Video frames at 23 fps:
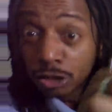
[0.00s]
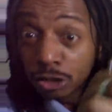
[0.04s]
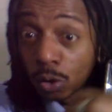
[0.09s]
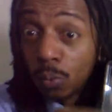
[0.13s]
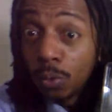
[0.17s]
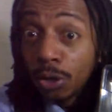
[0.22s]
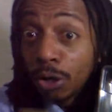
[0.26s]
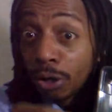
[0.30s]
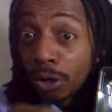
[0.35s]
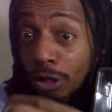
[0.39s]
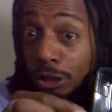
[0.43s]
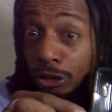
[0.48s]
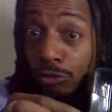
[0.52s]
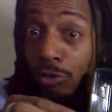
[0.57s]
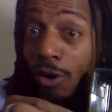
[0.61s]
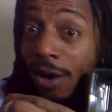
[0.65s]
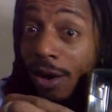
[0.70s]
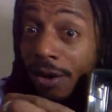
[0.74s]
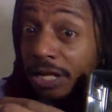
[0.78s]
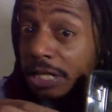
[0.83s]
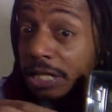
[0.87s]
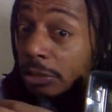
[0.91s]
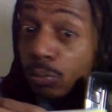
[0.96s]
So we're gonna
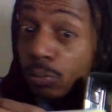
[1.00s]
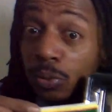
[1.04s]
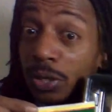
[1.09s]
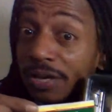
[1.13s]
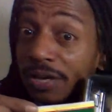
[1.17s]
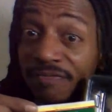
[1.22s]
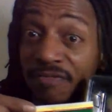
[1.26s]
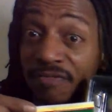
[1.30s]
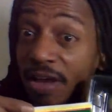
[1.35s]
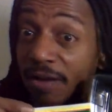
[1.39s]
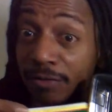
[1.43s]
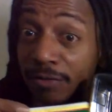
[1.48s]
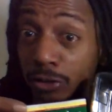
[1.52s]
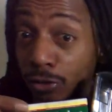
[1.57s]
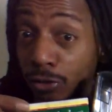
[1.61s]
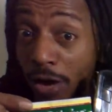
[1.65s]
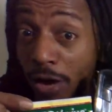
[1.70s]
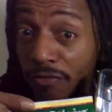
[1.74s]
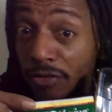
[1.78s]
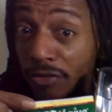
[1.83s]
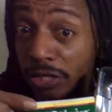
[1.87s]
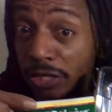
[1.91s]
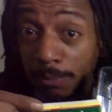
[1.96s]
try this. We've never
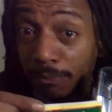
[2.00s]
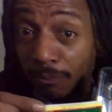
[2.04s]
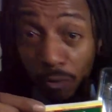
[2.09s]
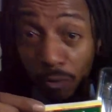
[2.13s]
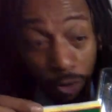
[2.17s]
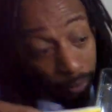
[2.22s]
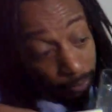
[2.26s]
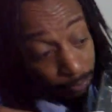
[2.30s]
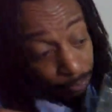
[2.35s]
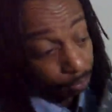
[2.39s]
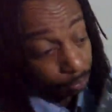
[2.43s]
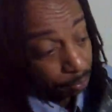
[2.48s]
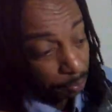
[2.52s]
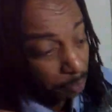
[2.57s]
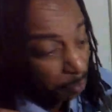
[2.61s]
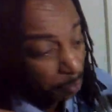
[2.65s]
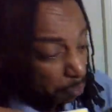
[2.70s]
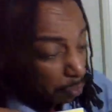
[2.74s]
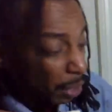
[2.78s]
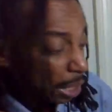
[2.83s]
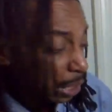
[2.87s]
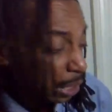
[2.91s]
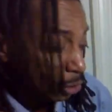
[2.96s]
tried this before.
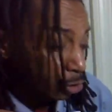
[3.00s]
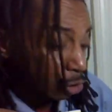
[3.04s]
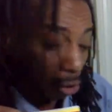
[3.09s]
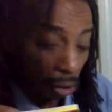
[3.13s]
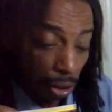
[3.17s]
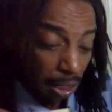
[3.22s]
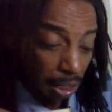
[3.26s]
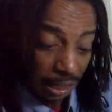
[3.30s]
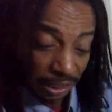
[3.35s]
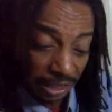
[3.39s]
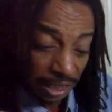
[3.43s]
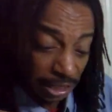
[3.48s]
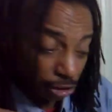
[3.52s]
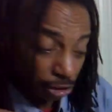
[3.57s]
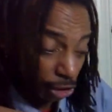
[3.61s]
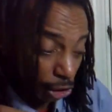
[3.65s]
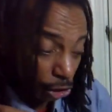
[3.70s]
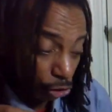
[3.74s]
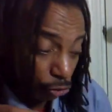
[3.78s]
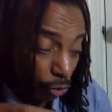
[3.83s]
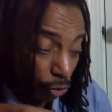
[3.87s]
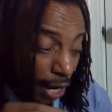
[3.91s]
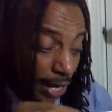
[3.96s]
So let's
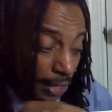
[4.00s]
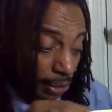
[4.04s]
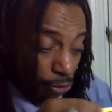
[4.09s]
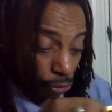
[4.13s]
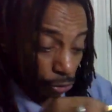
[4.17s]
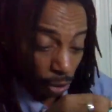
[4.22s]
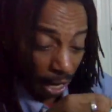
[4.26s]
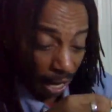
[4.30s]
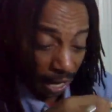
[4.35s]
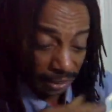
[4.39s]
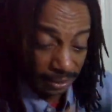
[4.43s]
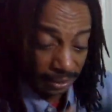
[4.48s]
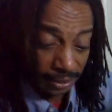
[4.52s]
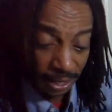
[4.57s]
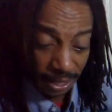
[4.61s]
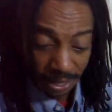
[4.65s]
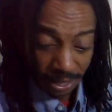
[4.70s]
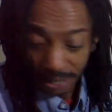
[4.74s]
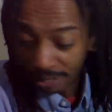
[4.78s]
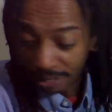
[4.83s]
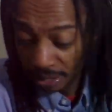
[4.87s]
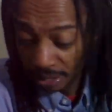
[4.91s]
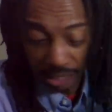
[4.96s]
just try it, you guys.
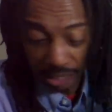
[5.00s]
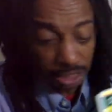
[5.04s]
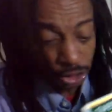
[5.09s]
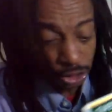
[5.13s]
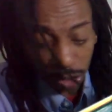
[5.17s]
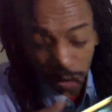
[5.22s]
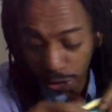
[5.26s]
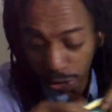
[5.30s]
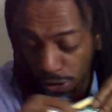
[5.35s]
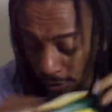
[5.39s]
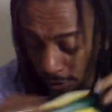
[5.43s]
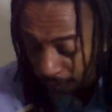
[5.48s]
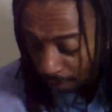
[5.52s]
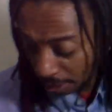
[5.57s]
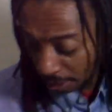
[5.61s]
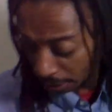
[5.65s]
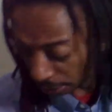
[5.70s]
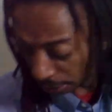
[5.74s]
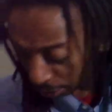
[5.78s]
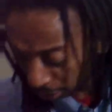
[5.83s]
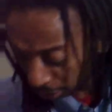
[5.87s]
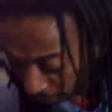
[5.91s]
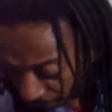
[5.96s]
Let's just jump right
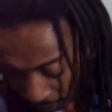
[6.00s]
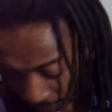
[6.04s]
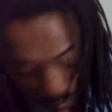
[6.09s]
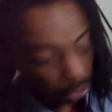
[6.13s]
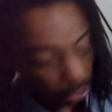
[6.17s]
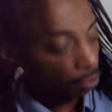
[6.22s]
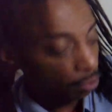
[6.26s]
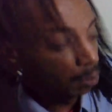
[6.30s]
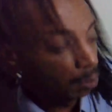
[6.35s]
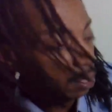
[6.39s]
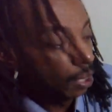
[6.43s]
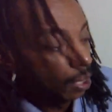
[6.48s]
into the video.